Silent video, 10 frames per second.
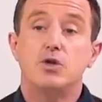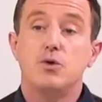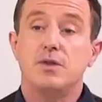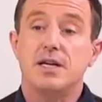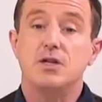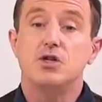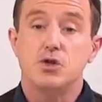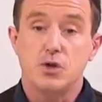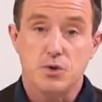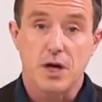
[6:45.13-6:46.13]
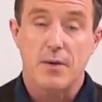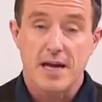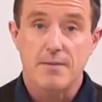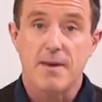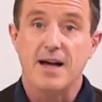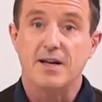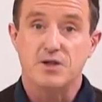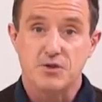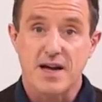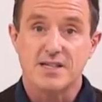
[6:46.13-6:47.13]
to the studio email
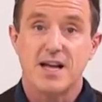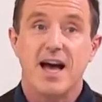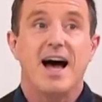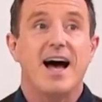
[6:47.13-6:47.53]
address,